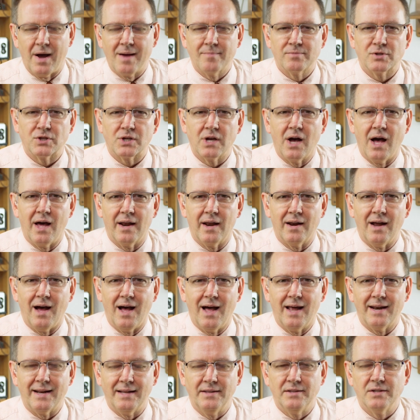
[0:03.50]
I'm Scott
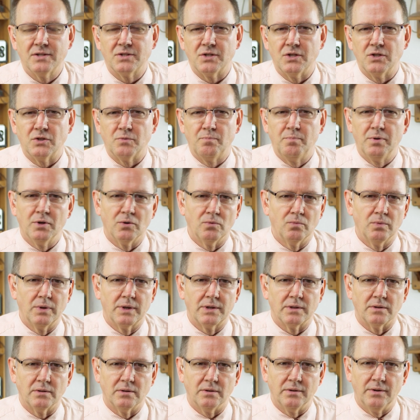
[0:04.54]
Ott, and this is Bill
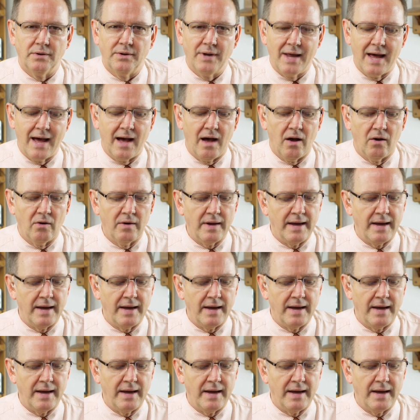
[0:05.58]
Whittle Now.